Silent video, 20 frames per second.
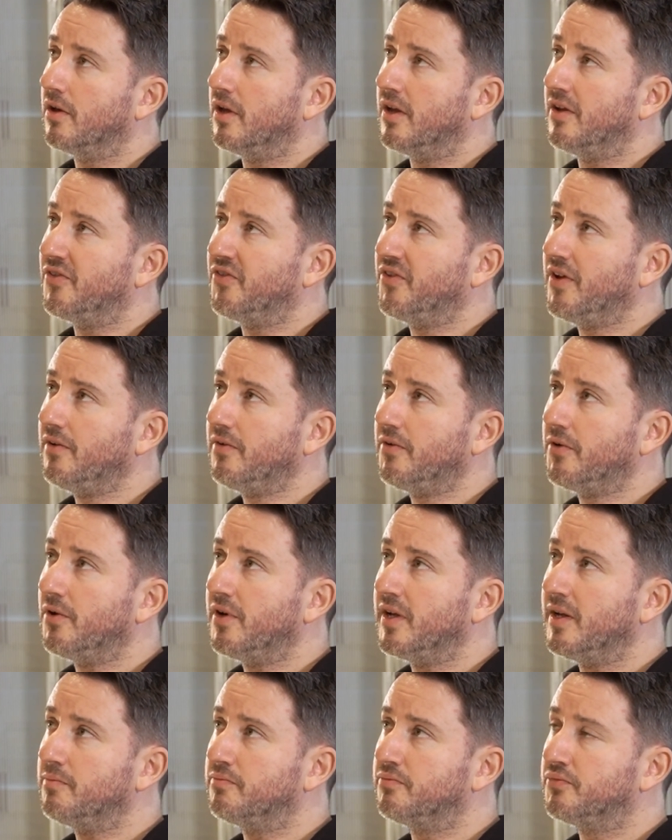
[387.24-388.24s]

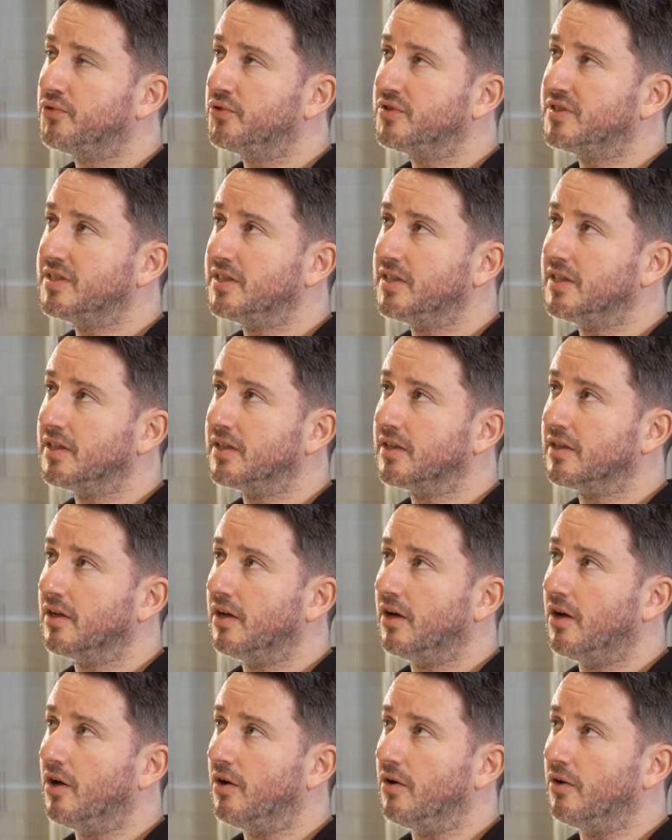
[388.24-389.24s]
essentially
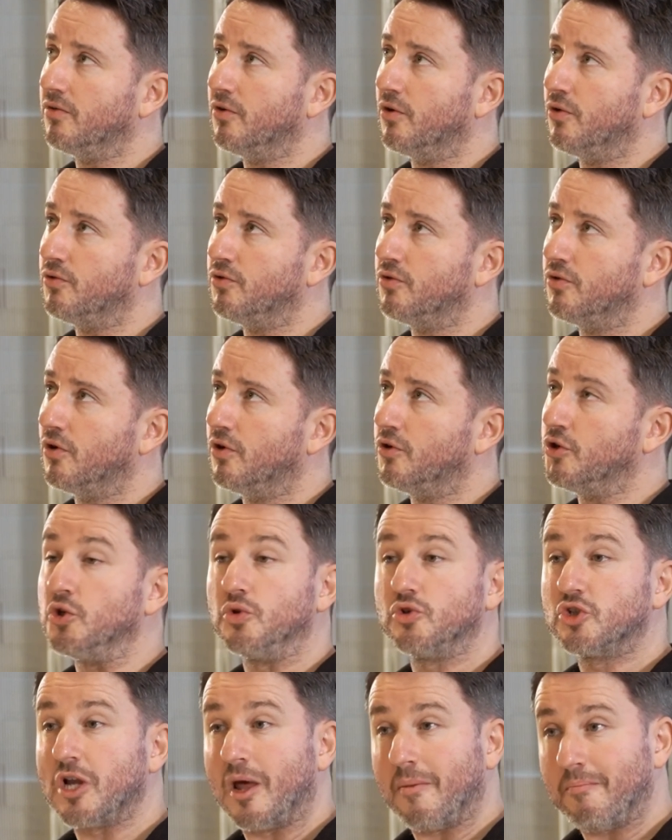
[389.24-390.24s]
putting a
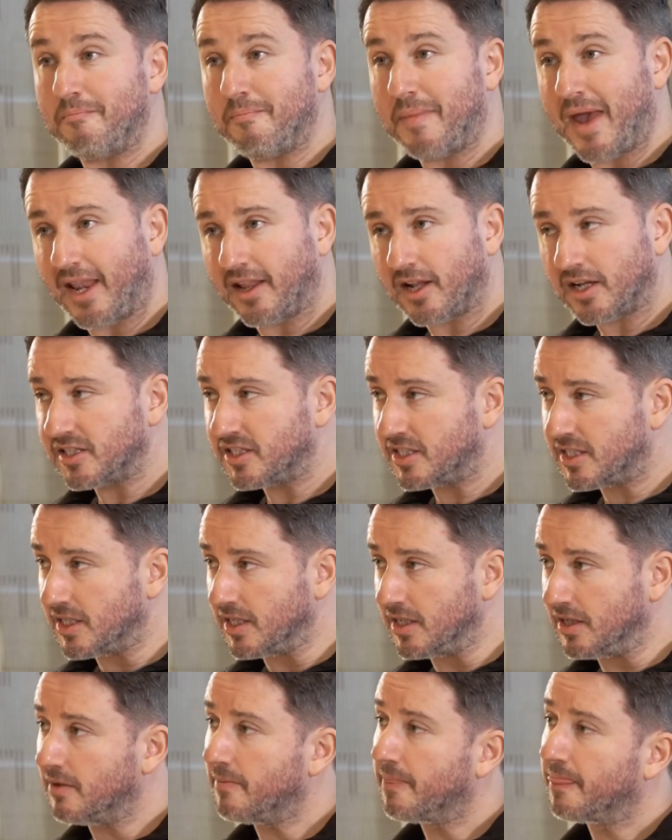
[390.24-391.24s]
huge
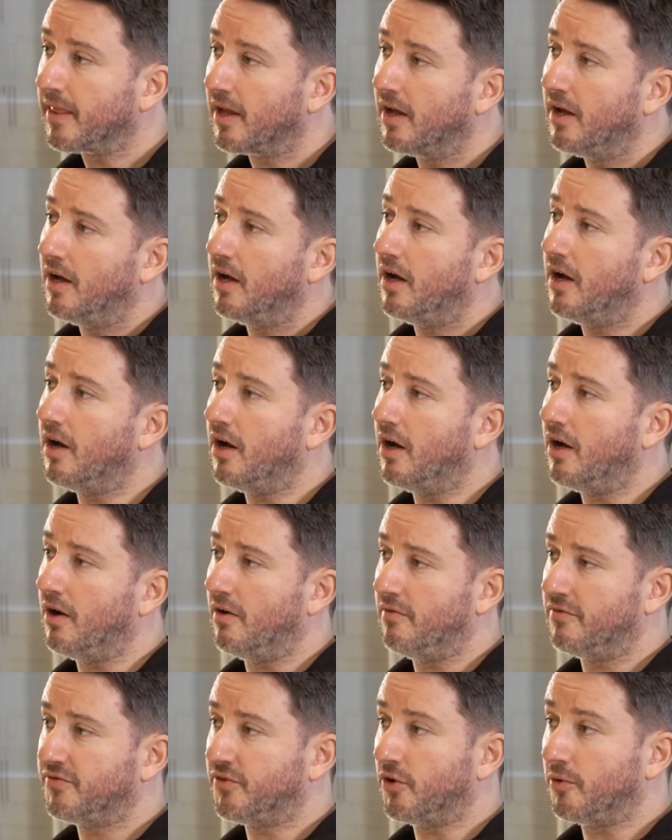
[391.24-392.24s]
penalty
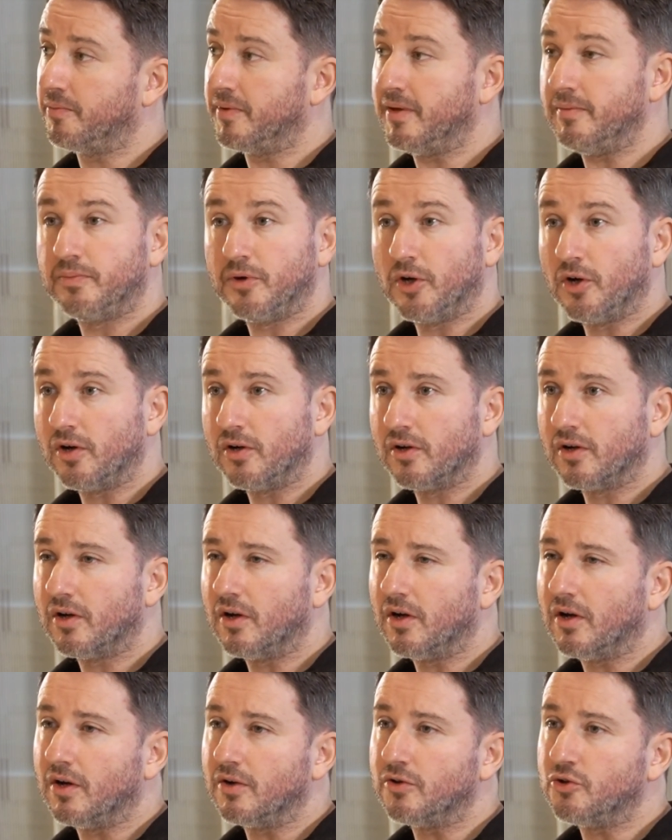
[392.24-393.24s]
for people
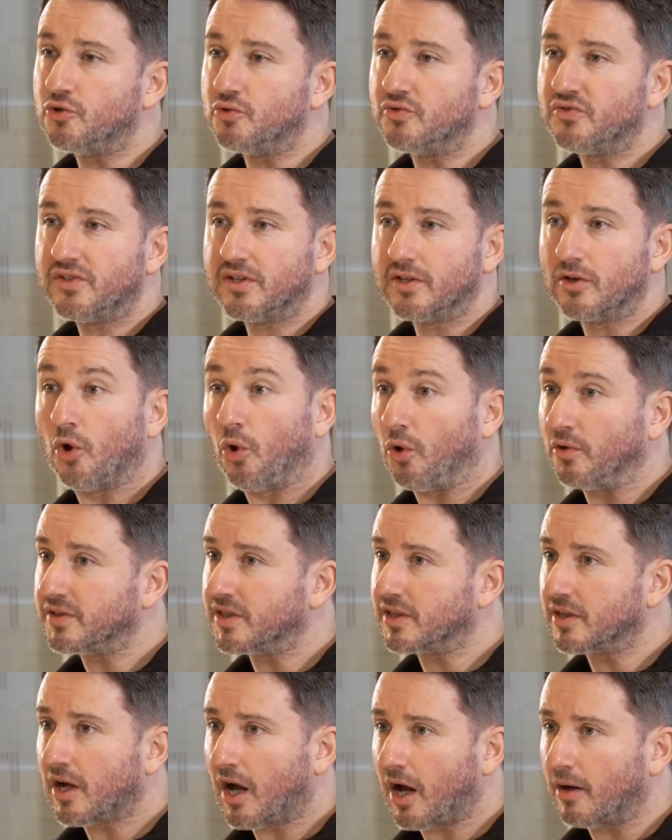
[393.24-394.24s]
using
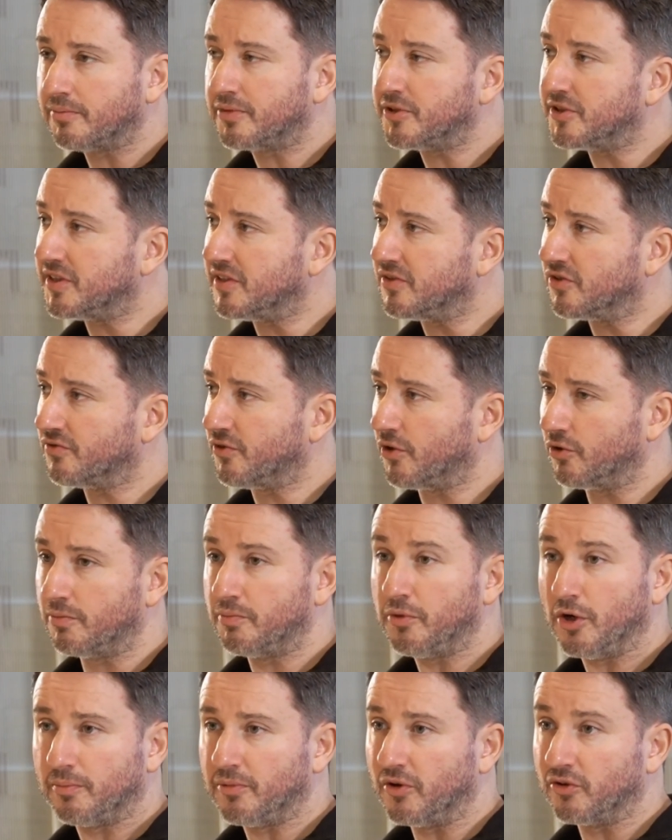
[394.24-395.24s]
holding companies for the
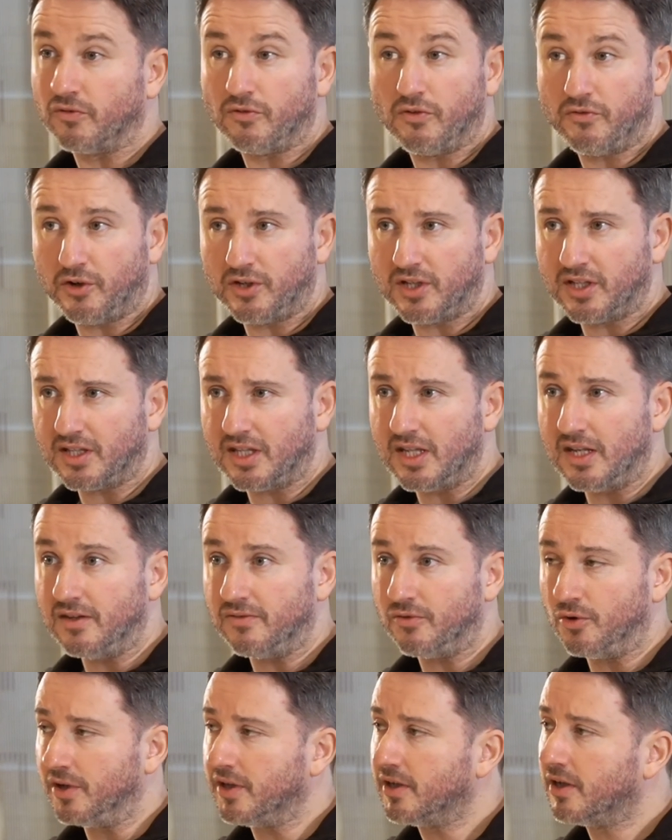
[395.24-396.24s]
purpose of avoiding the
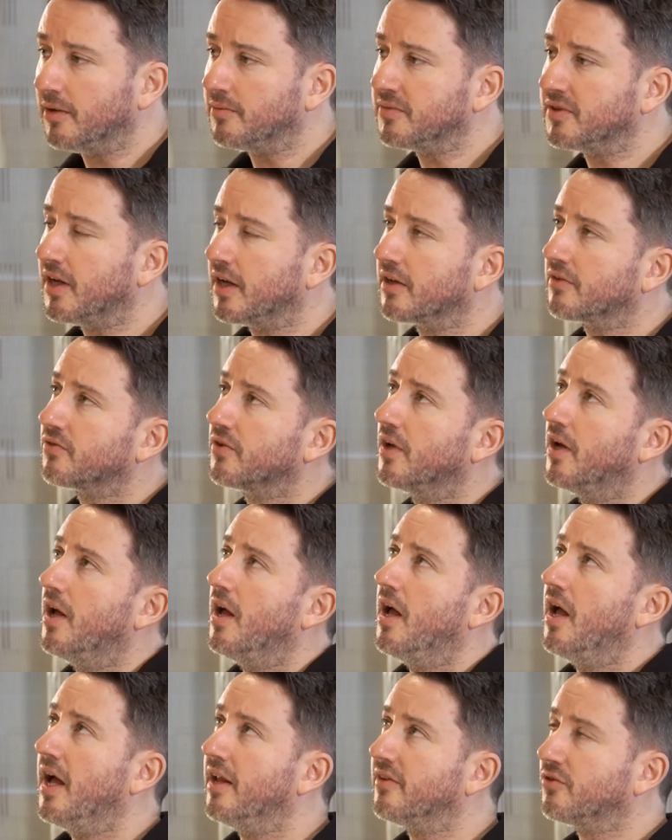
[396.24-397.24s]
individual income tax.
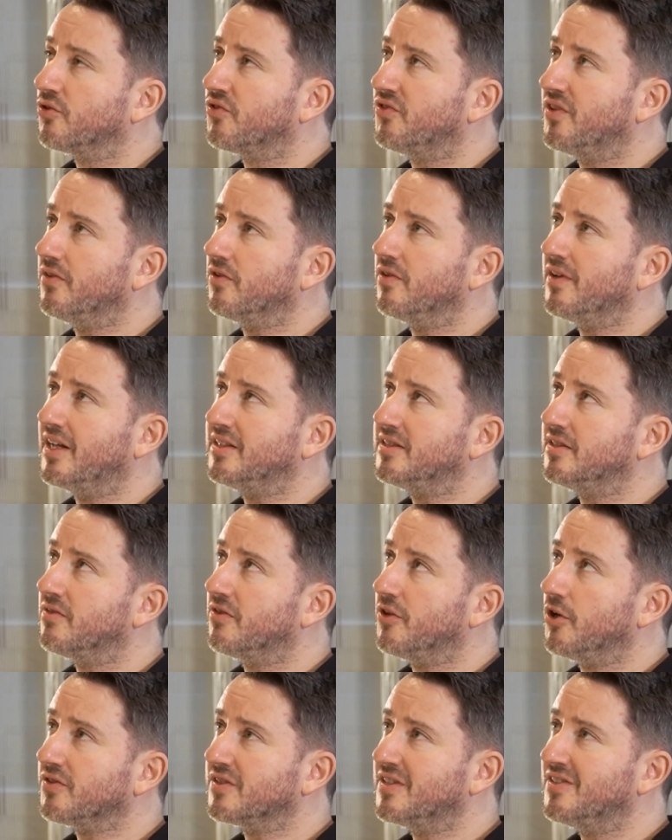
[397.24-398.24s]
And so since the
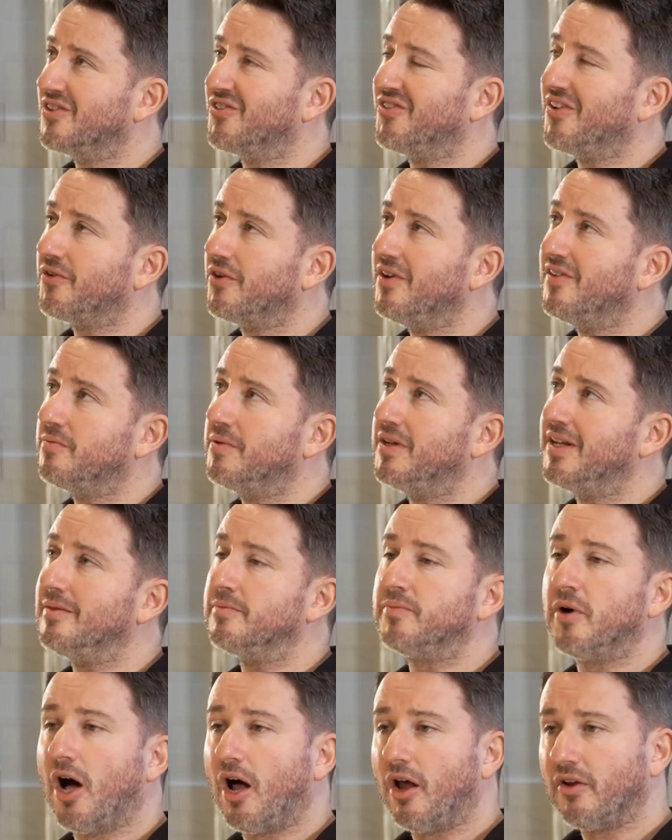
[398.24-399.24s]
1930s, essentially it's been
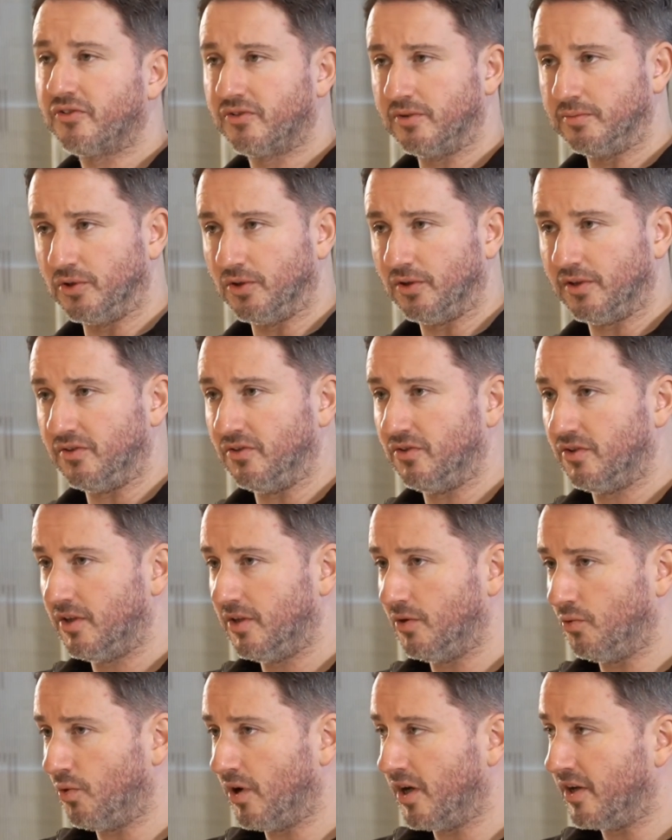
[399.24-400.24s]
impossible in the
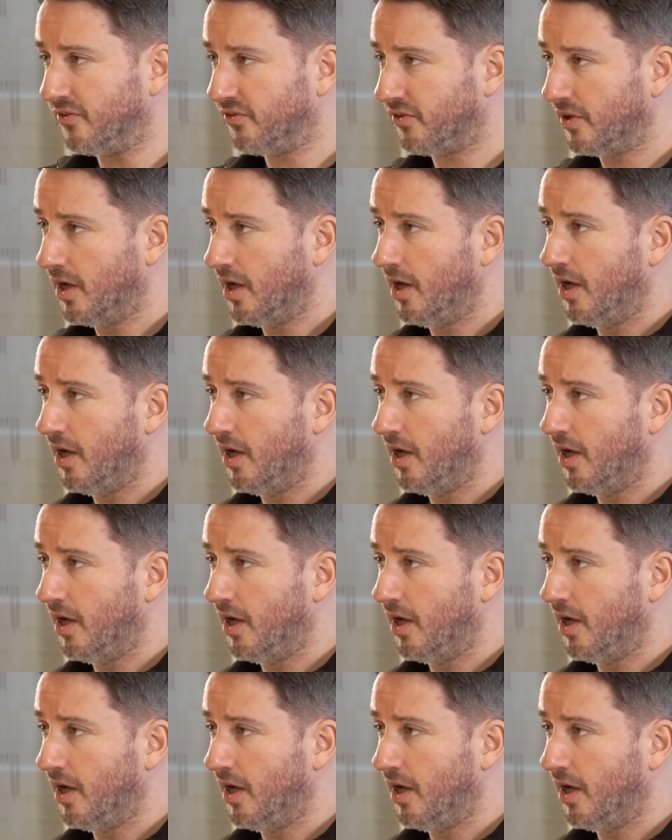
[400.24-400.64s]
US